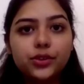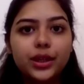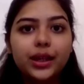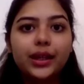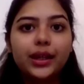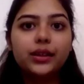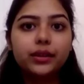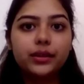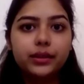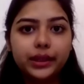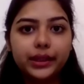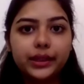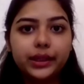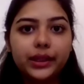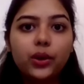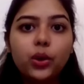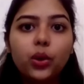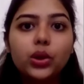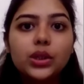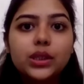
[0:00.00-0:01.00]
trial
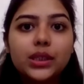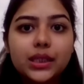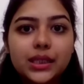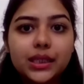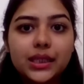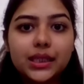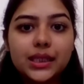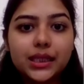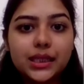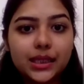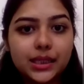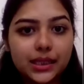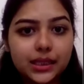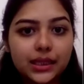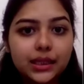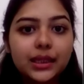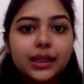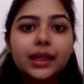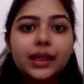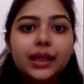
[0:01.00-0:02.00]
training, or
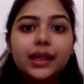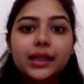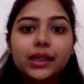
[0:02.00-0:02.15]
DTT,